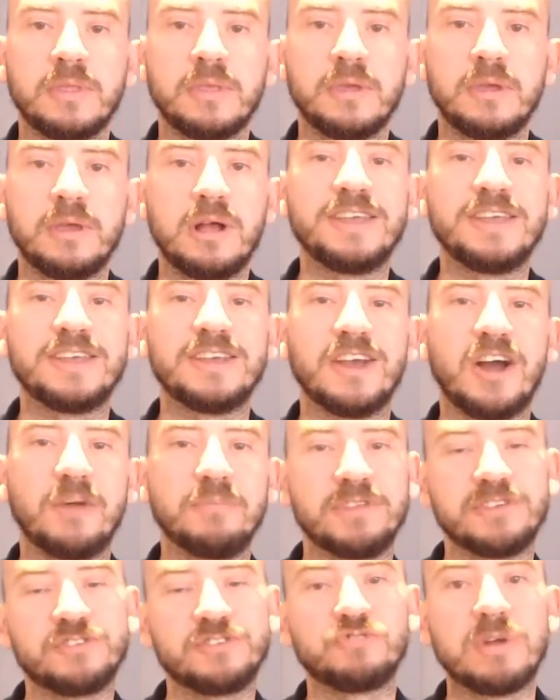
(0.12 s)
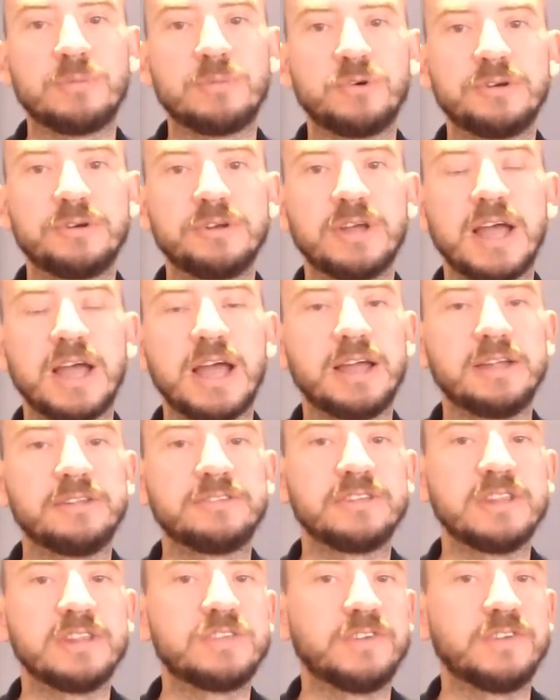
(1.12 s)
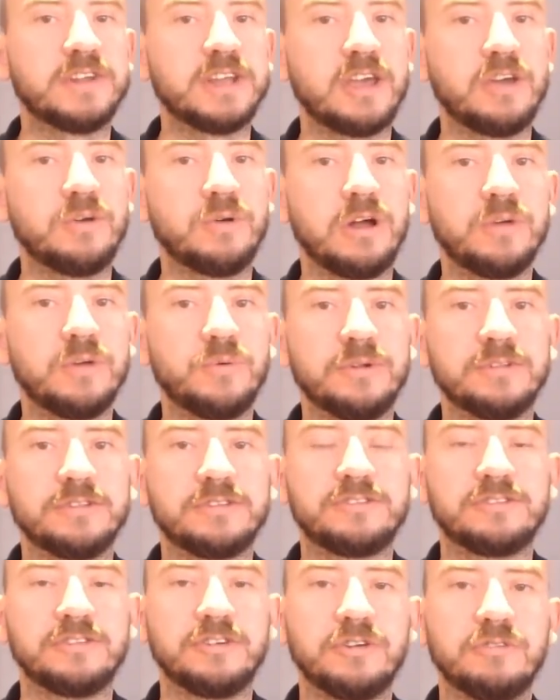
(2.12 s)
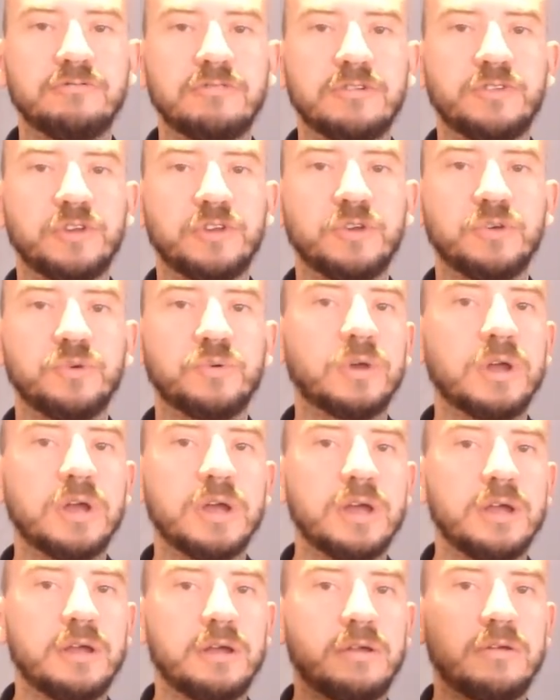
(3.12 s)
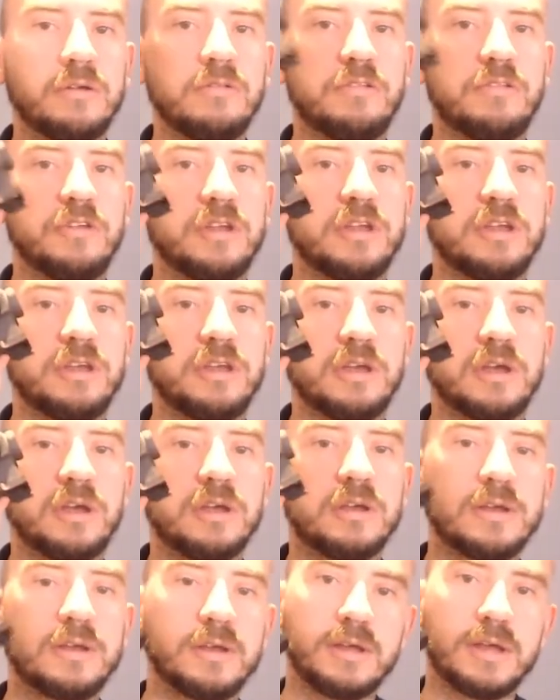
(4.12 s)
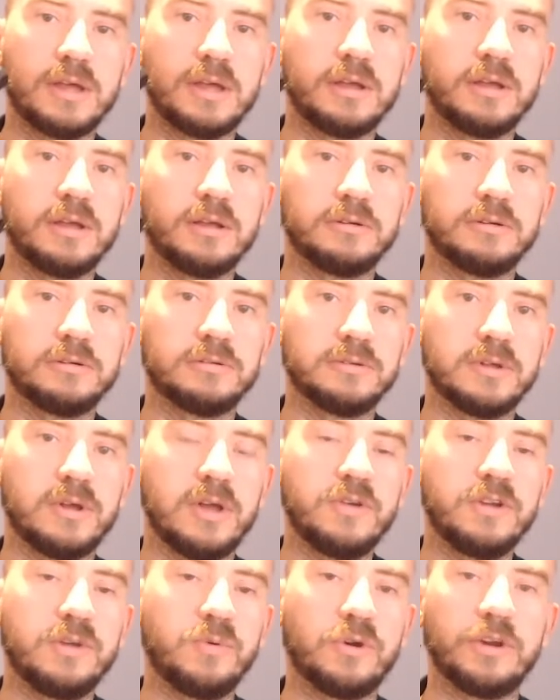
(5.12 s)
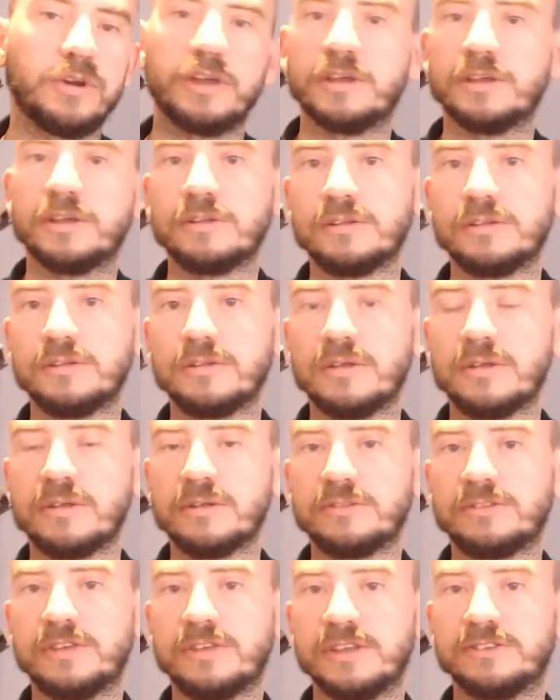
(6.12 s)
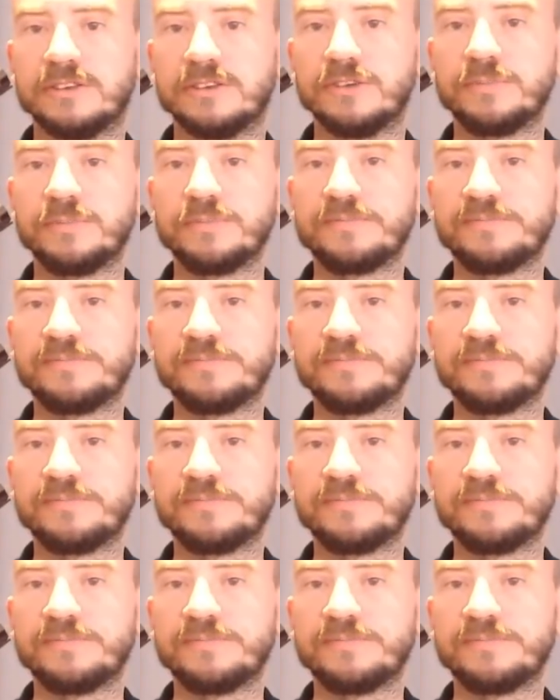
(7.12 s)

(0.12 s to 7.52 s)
Hi, I'm Digital Rebel, and in this video I want to review the Holy Warrior T2.